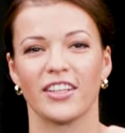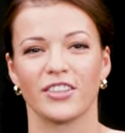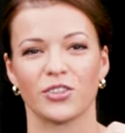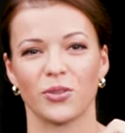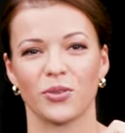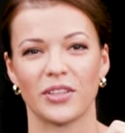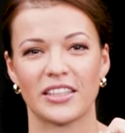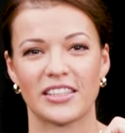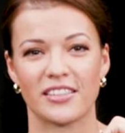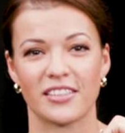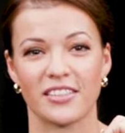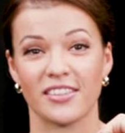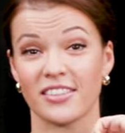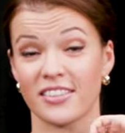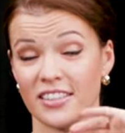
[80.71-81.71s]
So
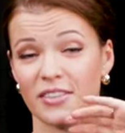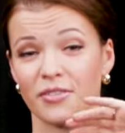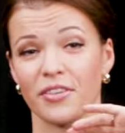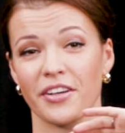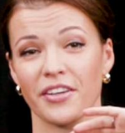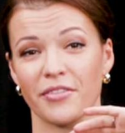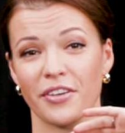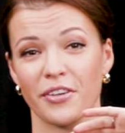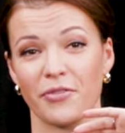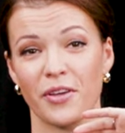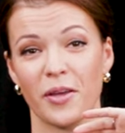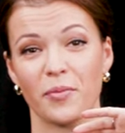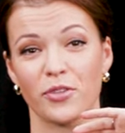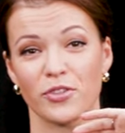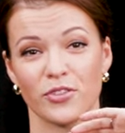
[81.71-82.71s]
it's still very, very
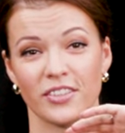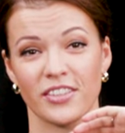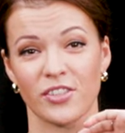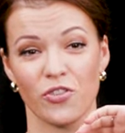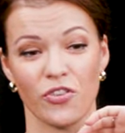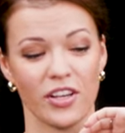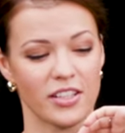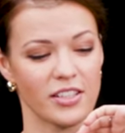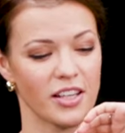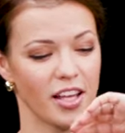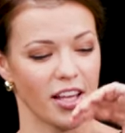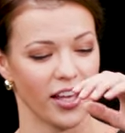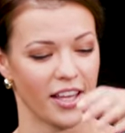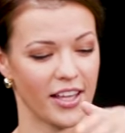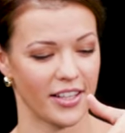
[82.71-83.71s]
famous on the streets,
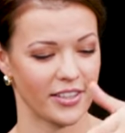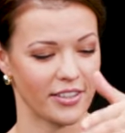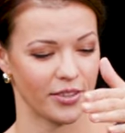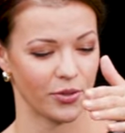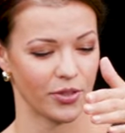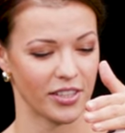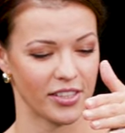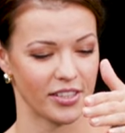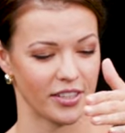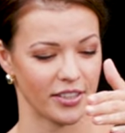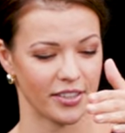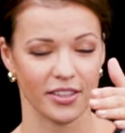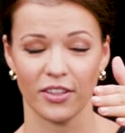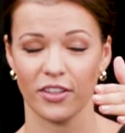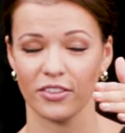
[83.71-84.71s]
and you can see
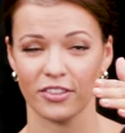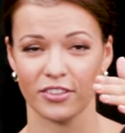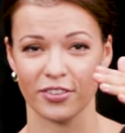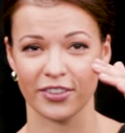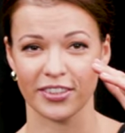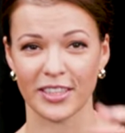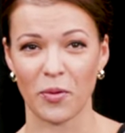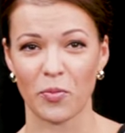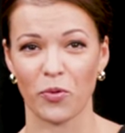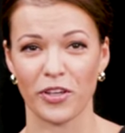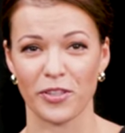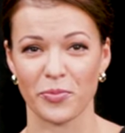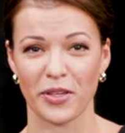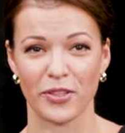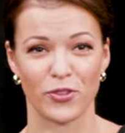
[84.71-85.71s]
it a lot on
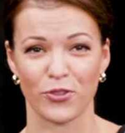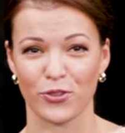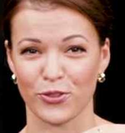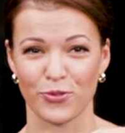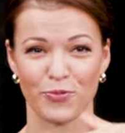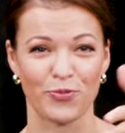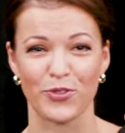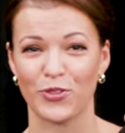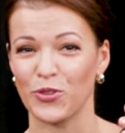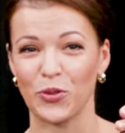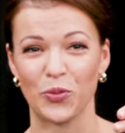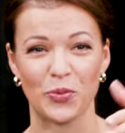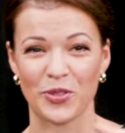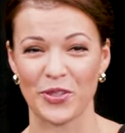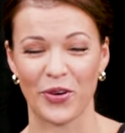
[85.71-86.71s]
subways, metros,
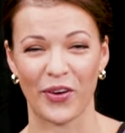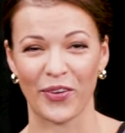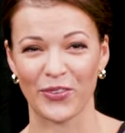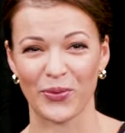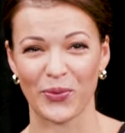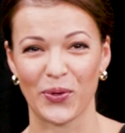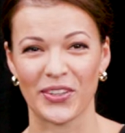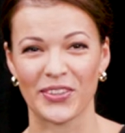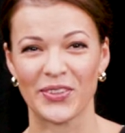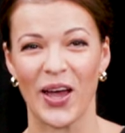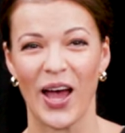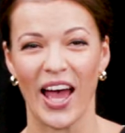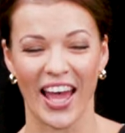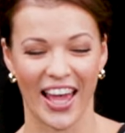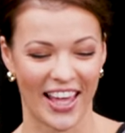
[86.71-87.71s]
tubes around the world.
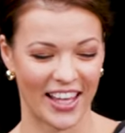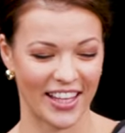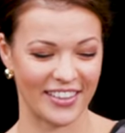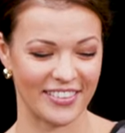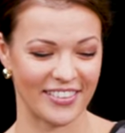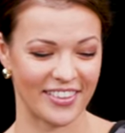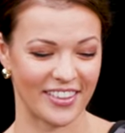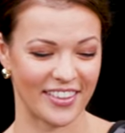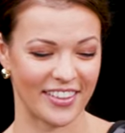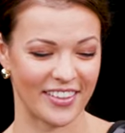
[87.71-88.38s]
And